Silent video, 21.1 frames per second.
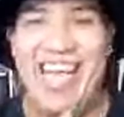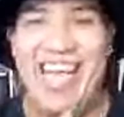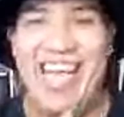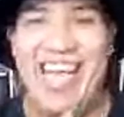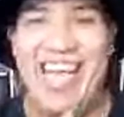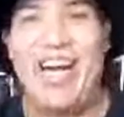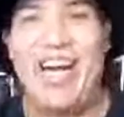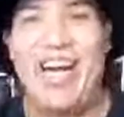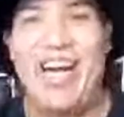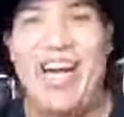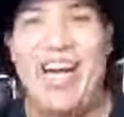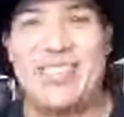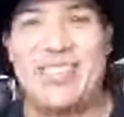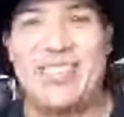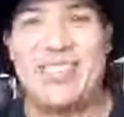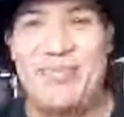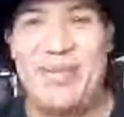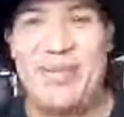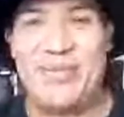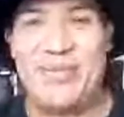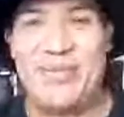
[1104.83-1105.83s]
I guess a
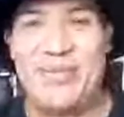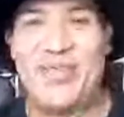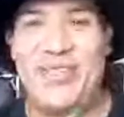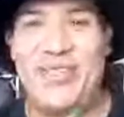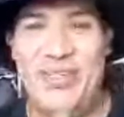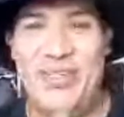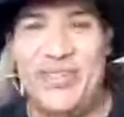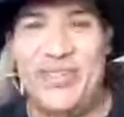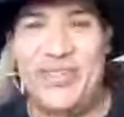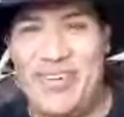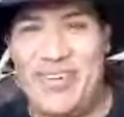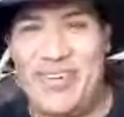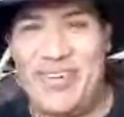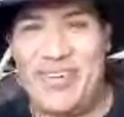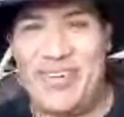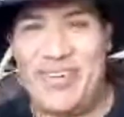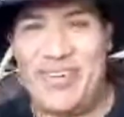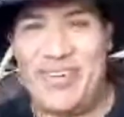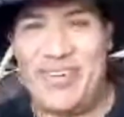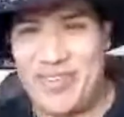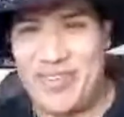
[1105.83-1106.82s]
lot of people do use
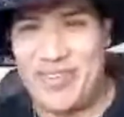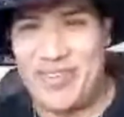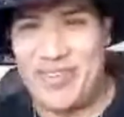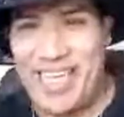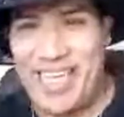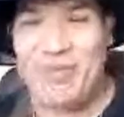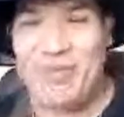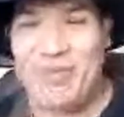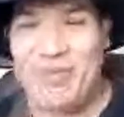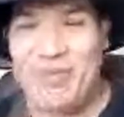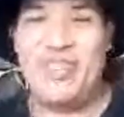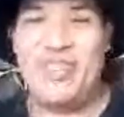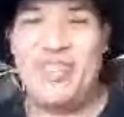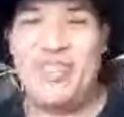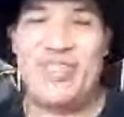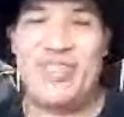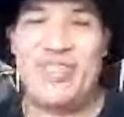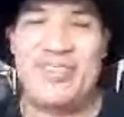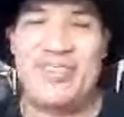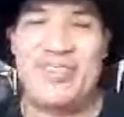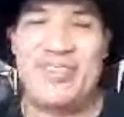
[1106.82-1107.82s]
that for aiming when you're
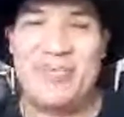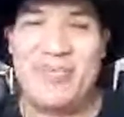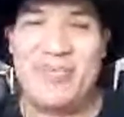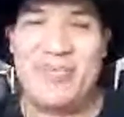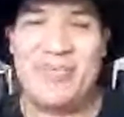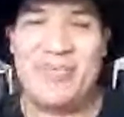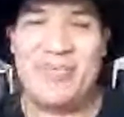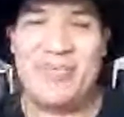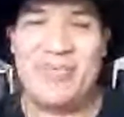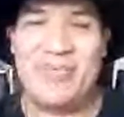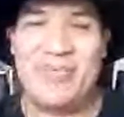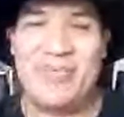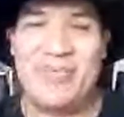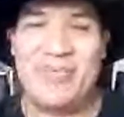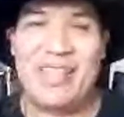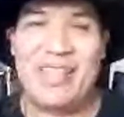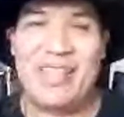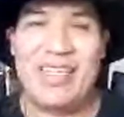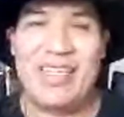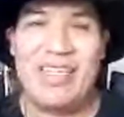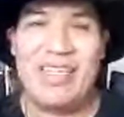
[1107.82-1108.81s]
shooting.
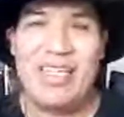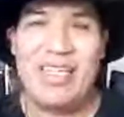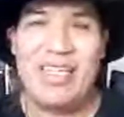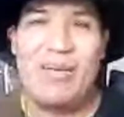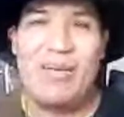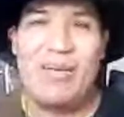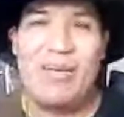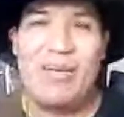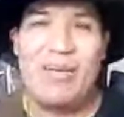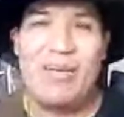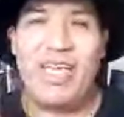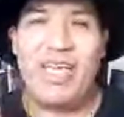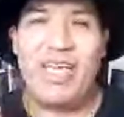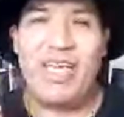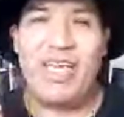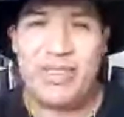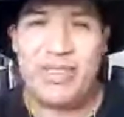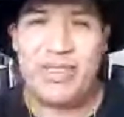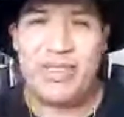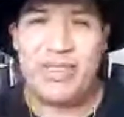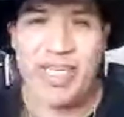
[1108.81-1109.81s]
But the
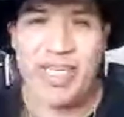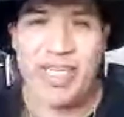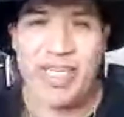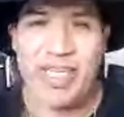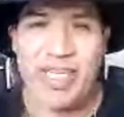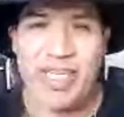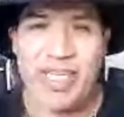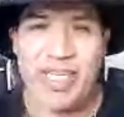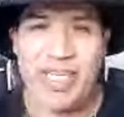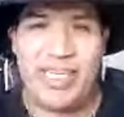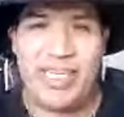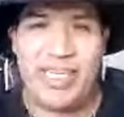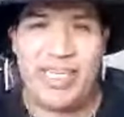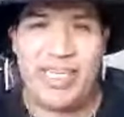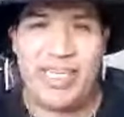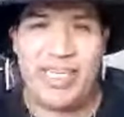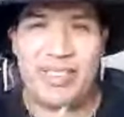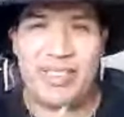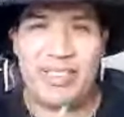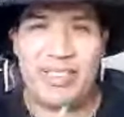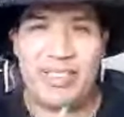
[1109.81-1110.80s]
answer
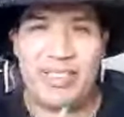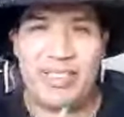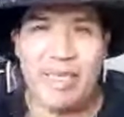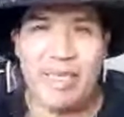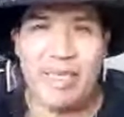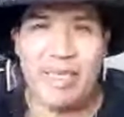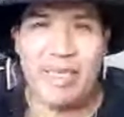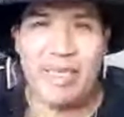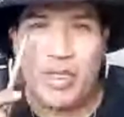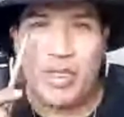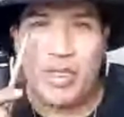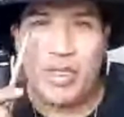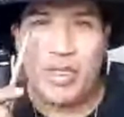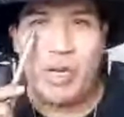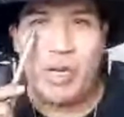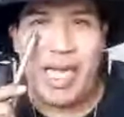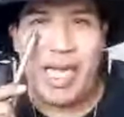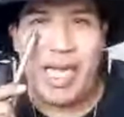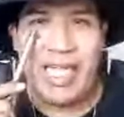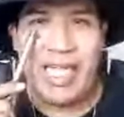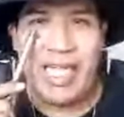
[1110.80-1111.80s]
is your
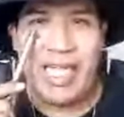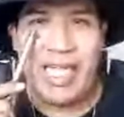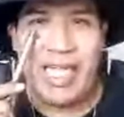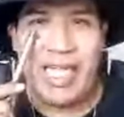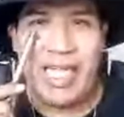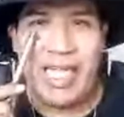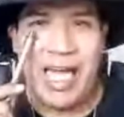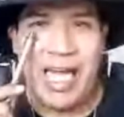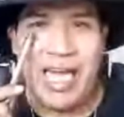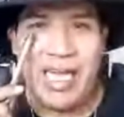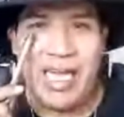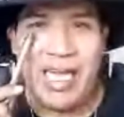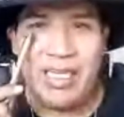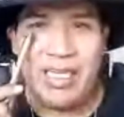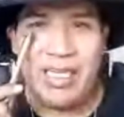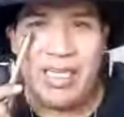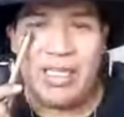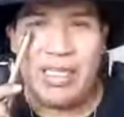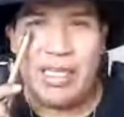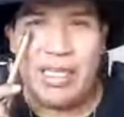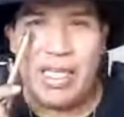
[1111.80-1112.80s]
right
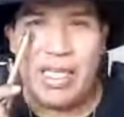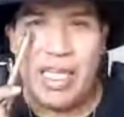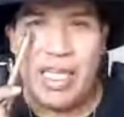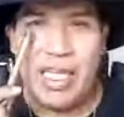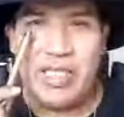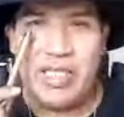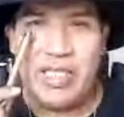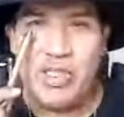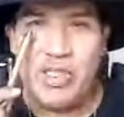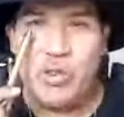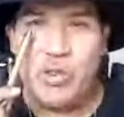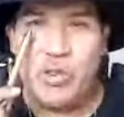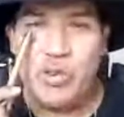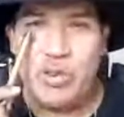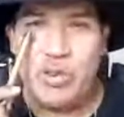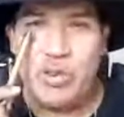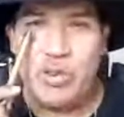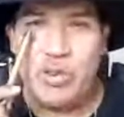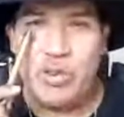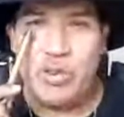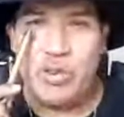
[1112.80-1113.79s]
eye is
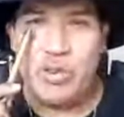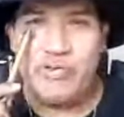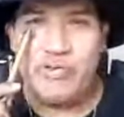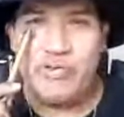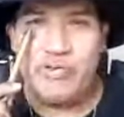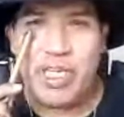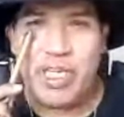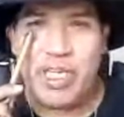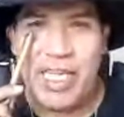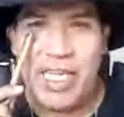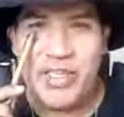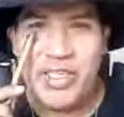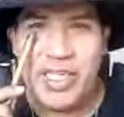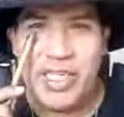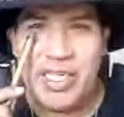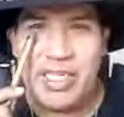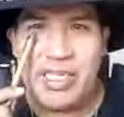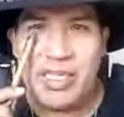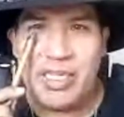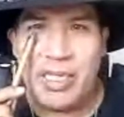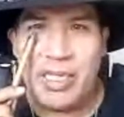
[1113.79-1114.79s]
used for
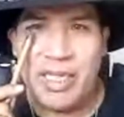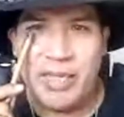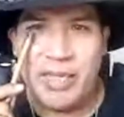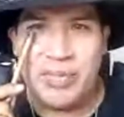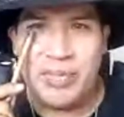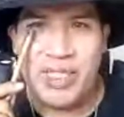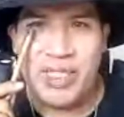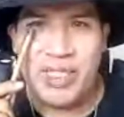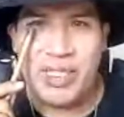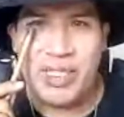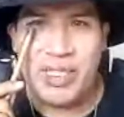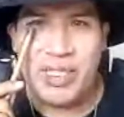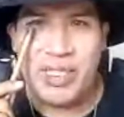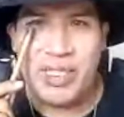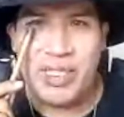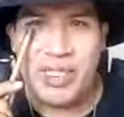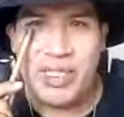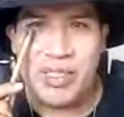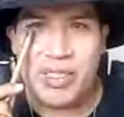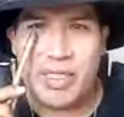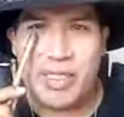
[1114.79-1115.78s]
catching
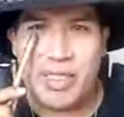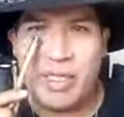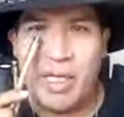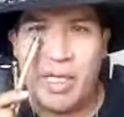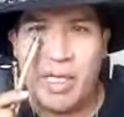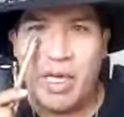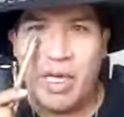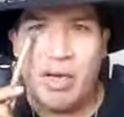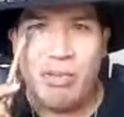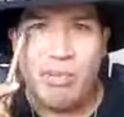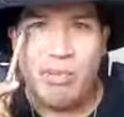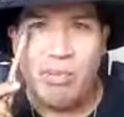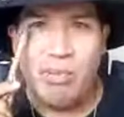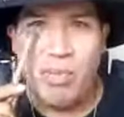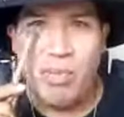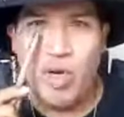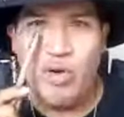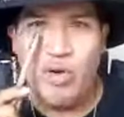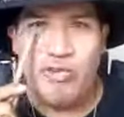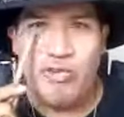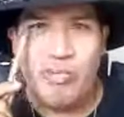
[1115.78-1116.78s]
glimpses,
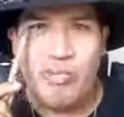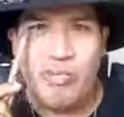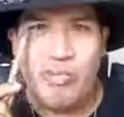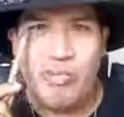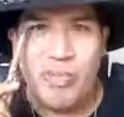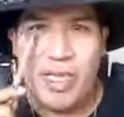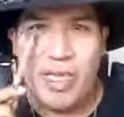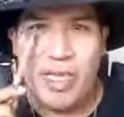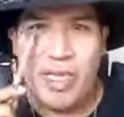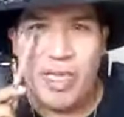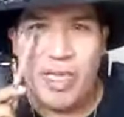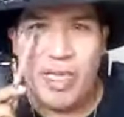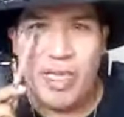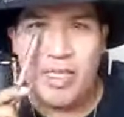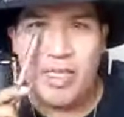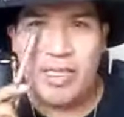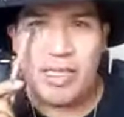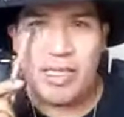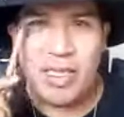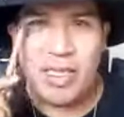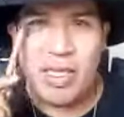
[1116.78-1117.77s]
movement,
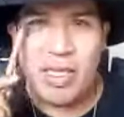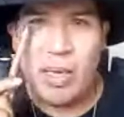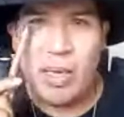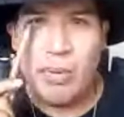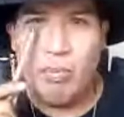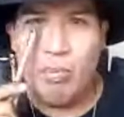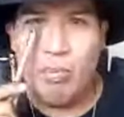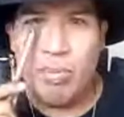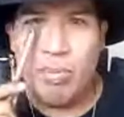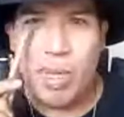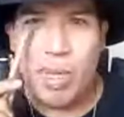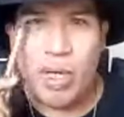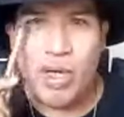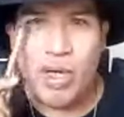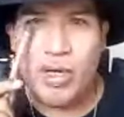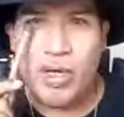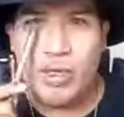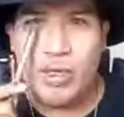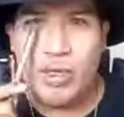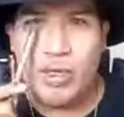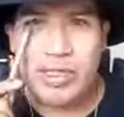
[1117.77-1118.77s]

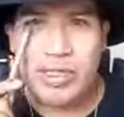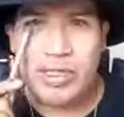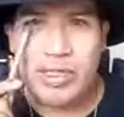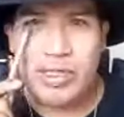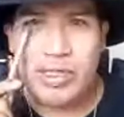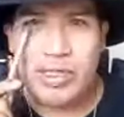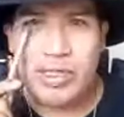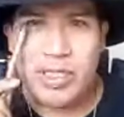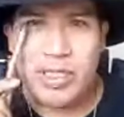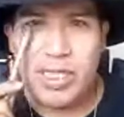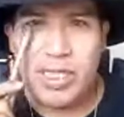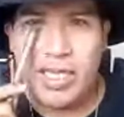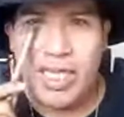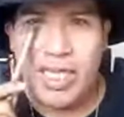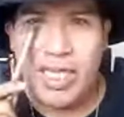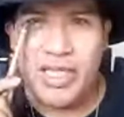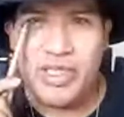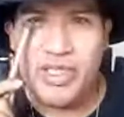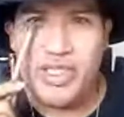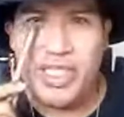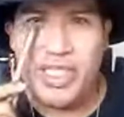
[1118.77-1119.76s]
blurs, and
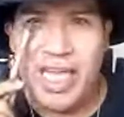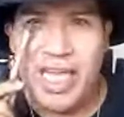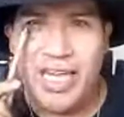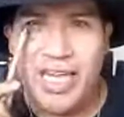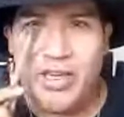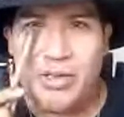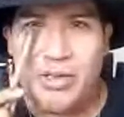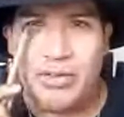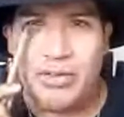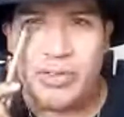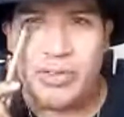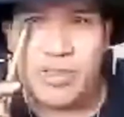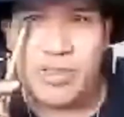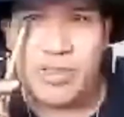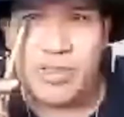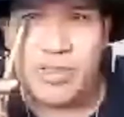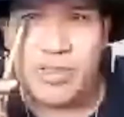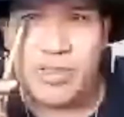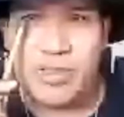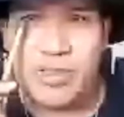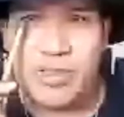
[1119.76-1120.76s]

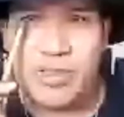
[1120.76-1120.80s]
shadows.